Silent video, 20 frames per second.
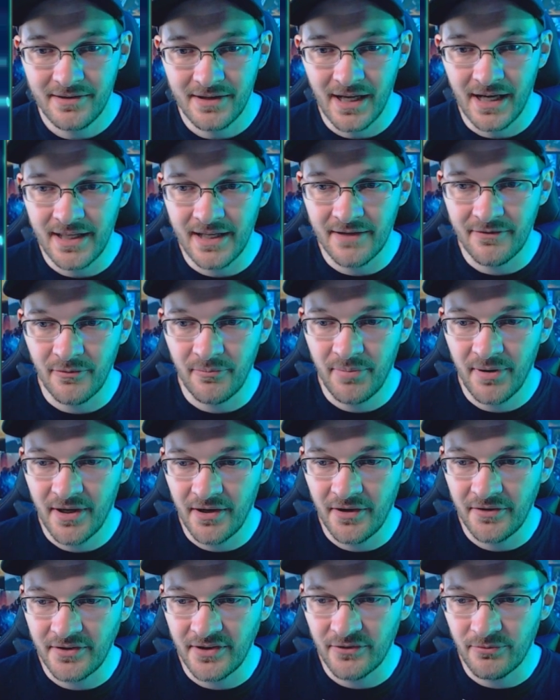uh, different
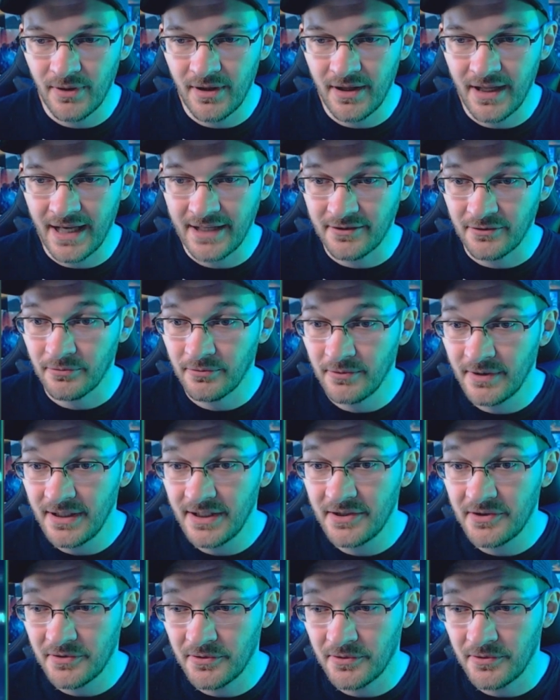pose, as well as a
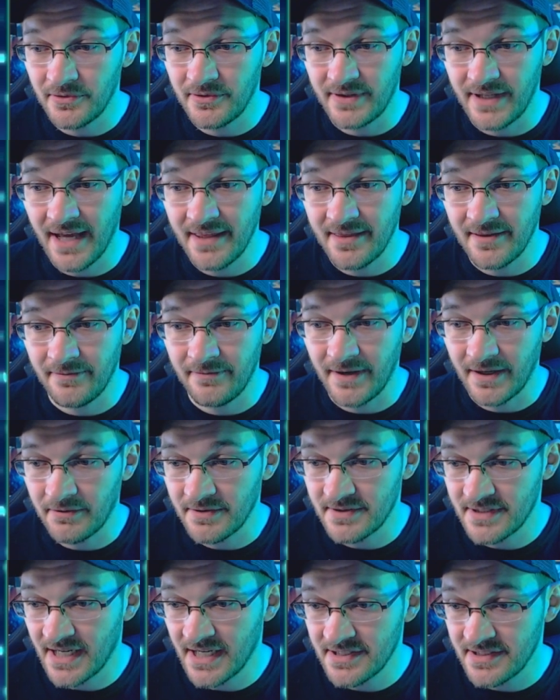really cool death effect,
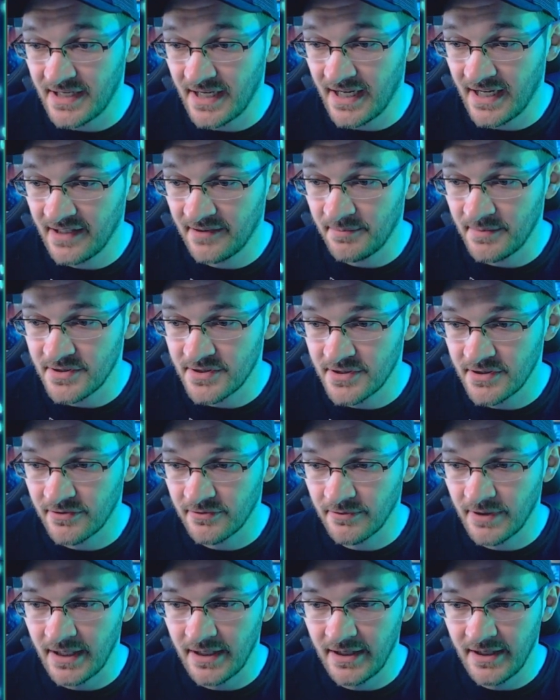which actually has been shown
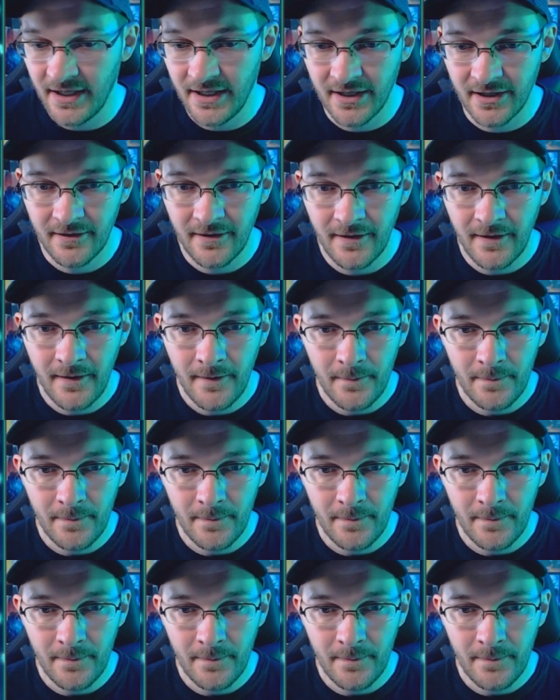right here,